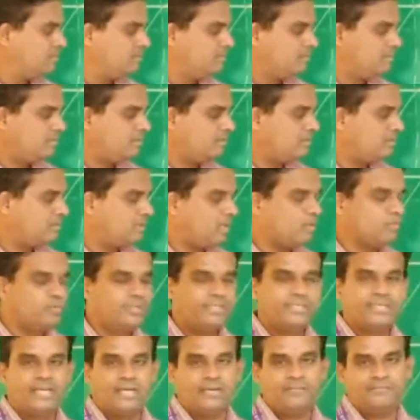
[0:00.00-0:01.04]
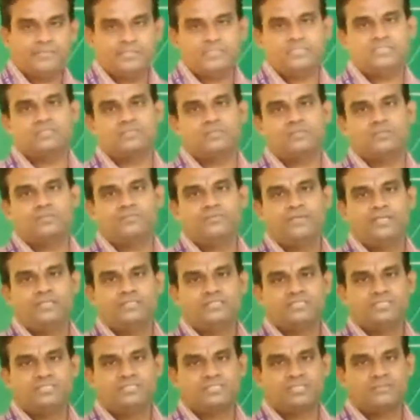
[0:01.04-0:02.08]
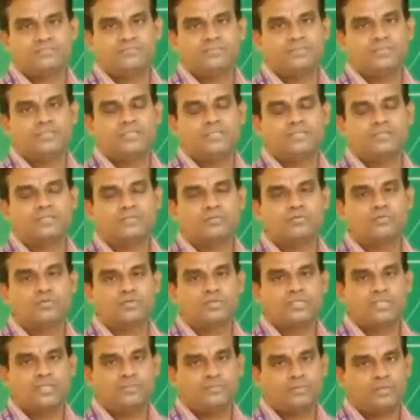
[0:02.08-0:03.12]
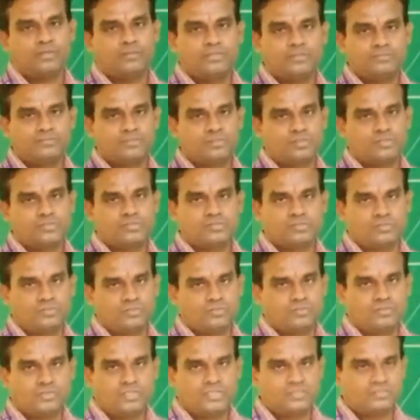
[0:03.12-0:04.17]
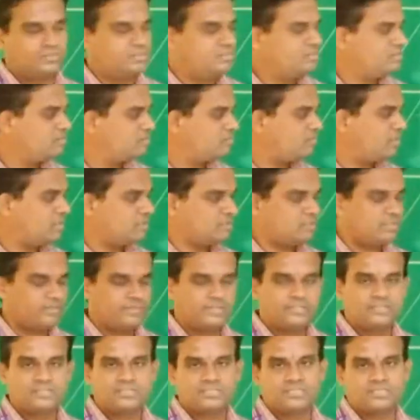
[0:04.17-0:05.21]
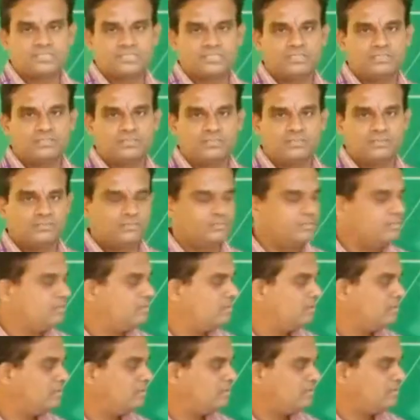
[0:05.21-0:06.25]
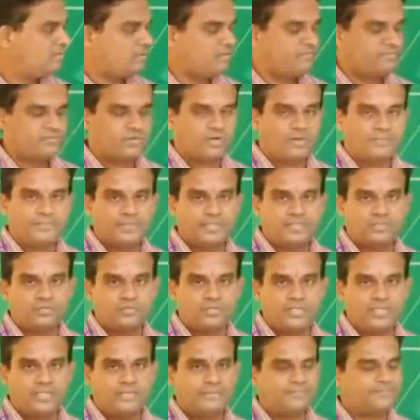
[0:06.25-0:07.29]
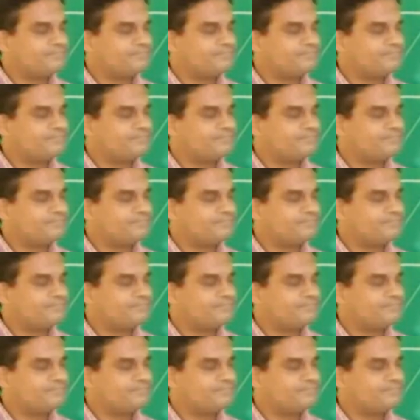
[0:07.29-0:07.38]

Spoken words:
How it happens? We will see some tutorial problems. Okay, so this is what our discussion of topic today.